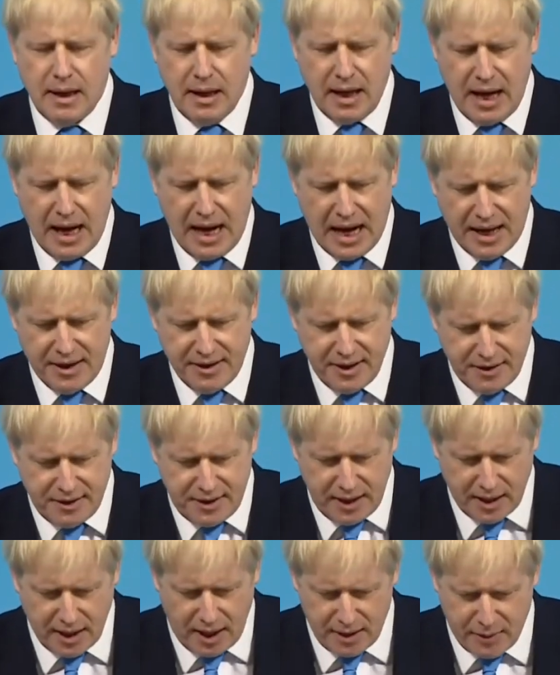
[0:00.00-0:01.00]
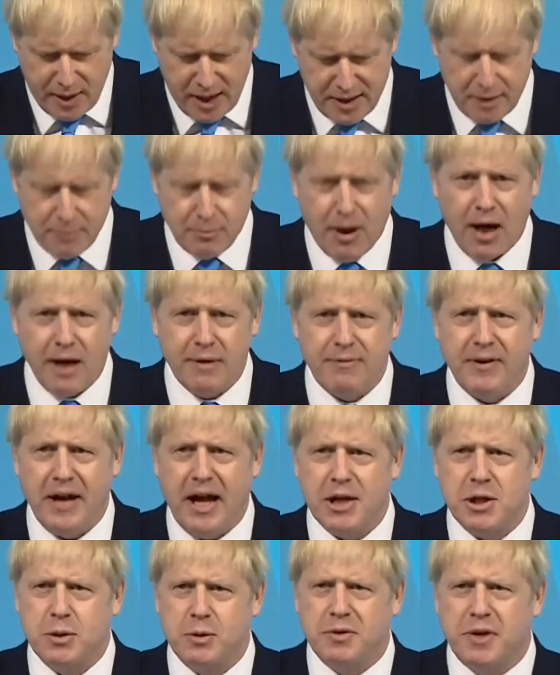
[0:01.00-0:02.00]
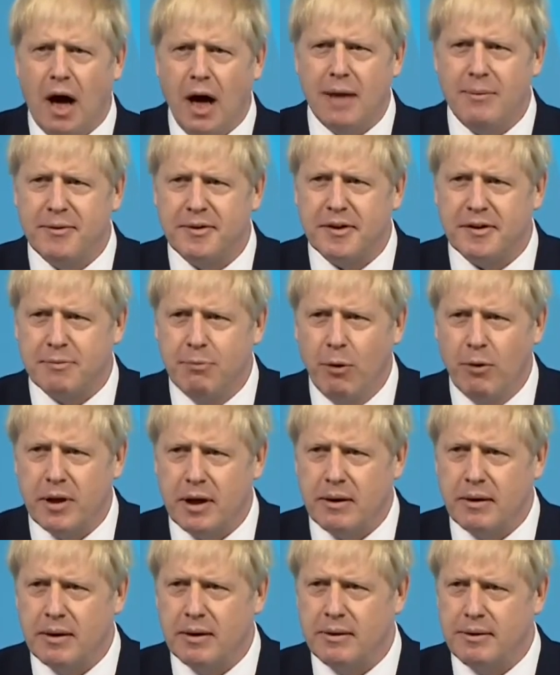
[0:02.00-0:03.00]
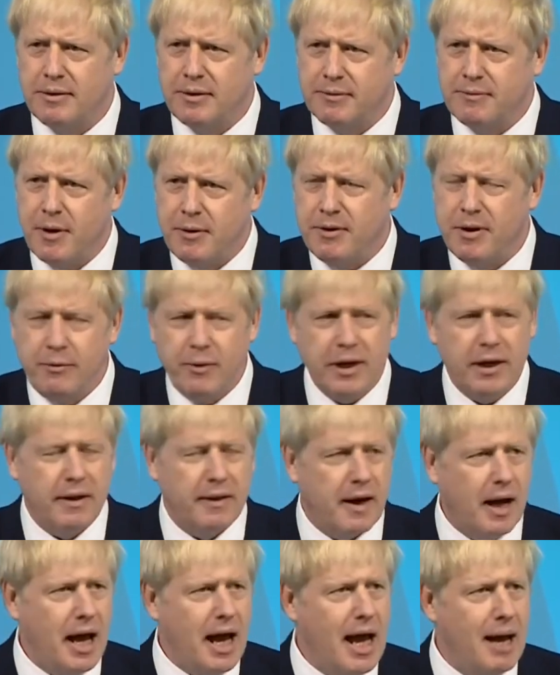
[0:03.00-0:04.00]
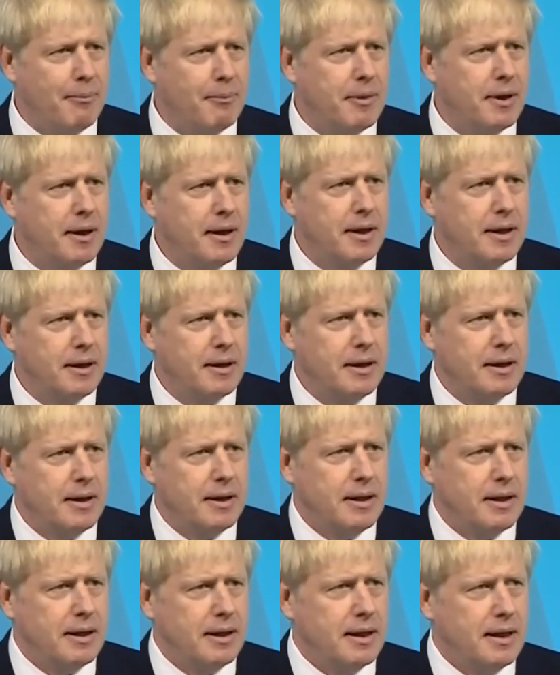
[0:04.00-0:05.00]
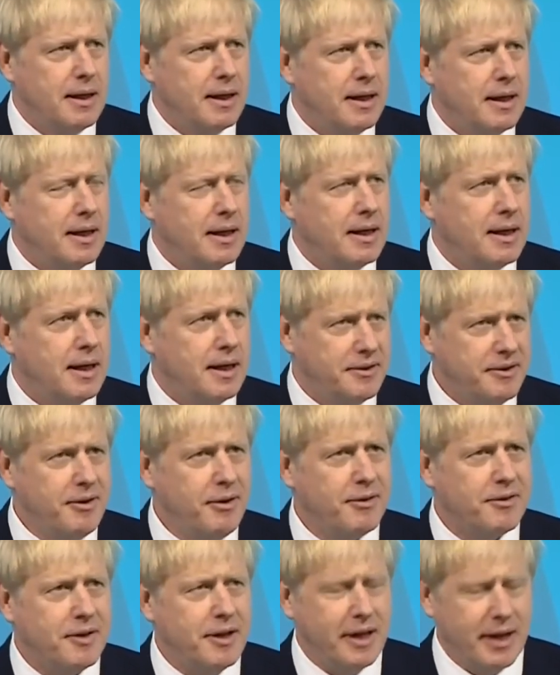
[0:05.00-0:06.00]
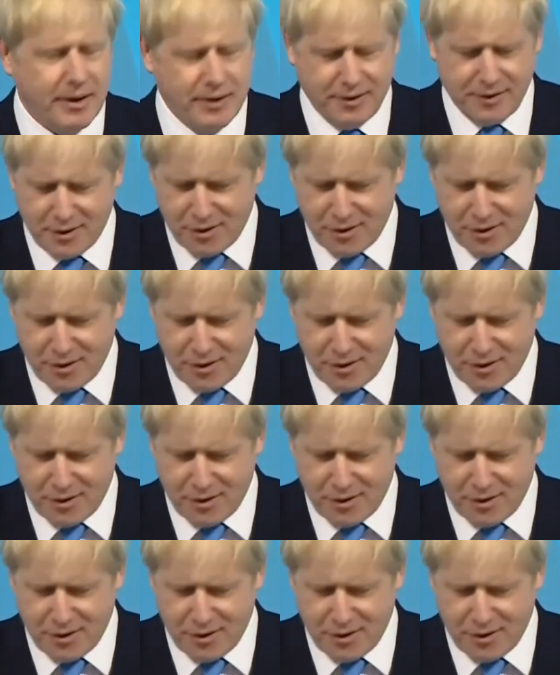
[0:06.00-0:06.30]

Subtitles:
And indeed, I read in my Financial Times this morning, devoted reader that I am, seriously, it's a